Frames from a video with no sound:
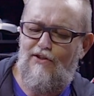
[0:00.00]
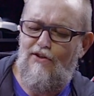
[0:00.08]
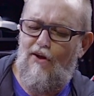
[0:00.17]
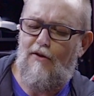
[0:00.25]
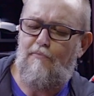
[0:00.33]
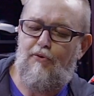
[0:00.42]

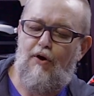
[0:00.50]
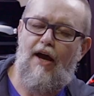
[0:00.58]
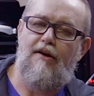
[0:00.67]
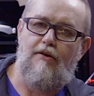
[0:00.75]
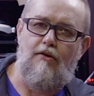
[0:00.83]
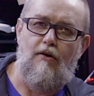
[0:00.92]
not
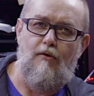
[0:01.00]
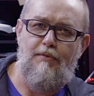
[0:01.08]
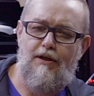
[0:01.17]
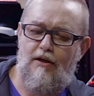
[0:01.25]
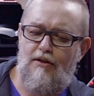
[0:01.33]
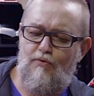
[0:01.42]
practical,
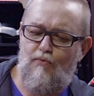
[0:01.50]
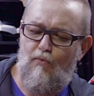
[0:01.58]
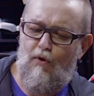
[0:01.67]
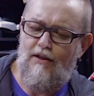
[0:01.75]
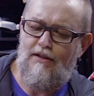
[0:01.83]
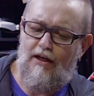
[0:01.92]
because
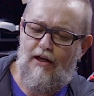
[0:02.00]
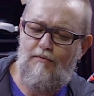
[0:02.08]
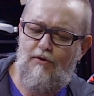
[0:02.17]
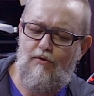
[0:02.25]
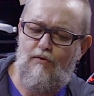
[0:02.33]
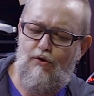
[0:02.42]
one
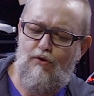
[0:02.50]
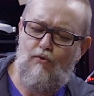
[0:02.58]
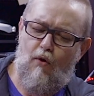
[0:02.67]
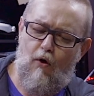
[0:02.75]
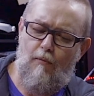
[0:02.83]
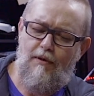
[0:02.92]
time
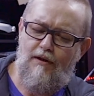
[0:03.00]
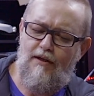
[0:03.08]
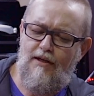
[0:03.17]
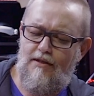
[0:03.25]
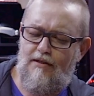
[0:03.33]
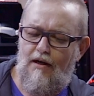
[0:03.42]
you open
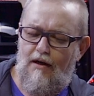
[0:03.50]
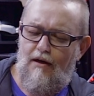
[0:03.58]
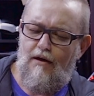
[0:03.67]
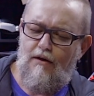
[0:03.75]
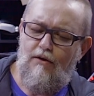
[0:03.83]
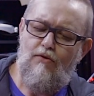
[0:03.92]
this
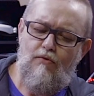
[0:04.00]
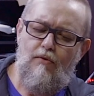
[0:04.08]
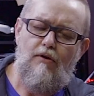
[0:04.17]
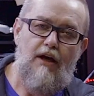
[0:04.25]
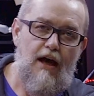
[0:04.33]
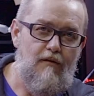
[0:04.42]
you
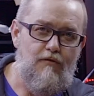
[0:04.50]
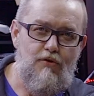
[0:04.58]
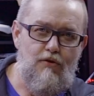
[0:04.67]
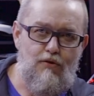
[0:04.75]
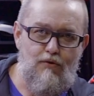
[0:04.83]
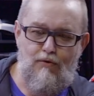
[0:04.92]
will have
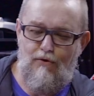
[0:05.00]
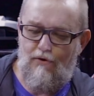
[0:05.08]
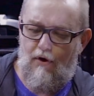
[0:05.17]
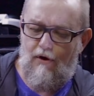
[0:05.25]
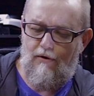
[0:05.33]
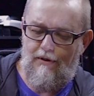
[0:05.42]
to use
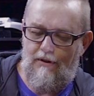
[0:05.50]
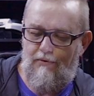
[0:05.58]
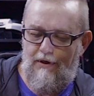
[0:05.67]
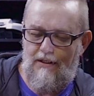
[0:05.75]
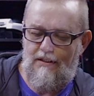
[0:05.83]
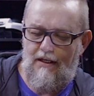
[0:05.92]
all the
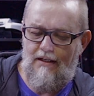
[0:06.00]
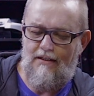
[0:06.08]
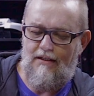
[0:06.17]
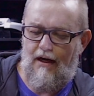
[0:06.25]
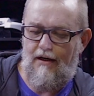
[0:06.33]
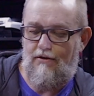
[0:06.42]
grease
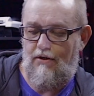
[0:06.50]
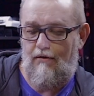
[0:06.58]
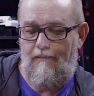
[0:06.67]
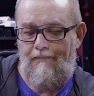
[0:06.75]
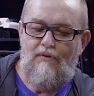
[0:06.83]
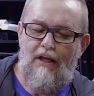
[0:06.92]
inside.
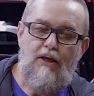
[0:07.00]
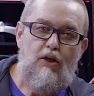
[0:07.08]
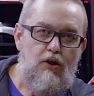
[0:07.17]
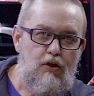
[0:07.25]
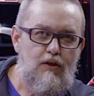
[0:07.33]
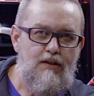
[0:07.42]
So they
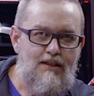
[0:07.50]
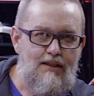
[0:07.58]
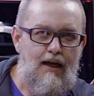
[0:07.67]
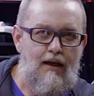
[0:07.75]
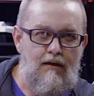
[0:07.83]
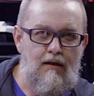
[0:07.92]
could
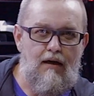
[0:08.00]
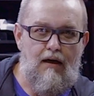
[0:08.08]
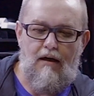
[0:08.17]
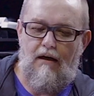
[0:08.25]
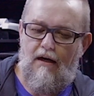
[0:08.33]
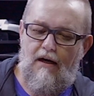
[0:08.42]
send
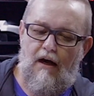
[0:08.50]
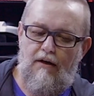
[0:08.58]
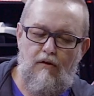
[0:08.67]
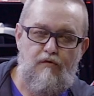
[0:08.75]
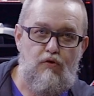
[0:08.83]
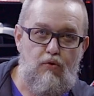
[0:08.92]
a
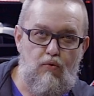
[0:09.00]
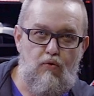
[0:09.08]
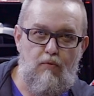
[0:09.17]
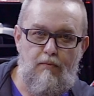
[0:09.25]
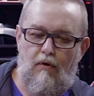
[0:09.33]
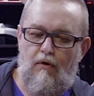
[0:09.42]
kind of
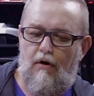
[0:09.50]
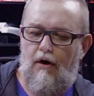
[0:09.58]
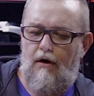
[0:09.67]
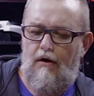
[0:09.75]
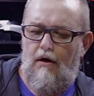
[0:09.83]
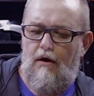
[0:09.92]
tube
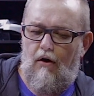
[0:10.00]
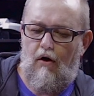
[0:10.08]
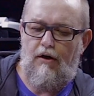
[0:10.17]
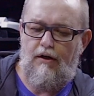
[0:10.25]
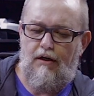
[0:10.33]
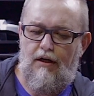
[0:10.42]
or
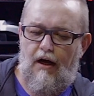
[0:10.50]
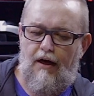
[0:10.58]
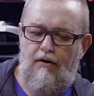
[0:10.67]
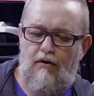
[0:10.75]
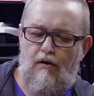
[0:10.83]
other kind